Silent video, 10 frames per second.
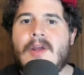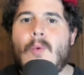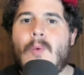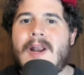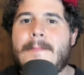
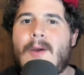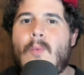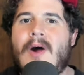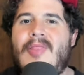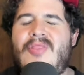winning by
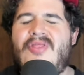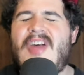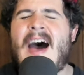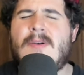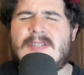one
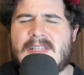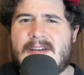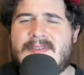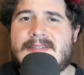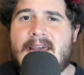thousandth of
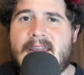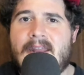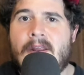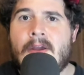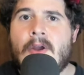a second
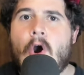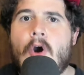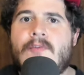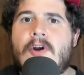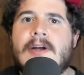
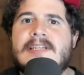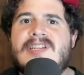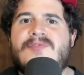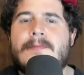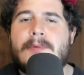over
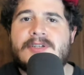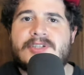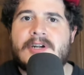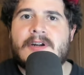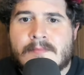Christopher
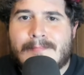Buescher.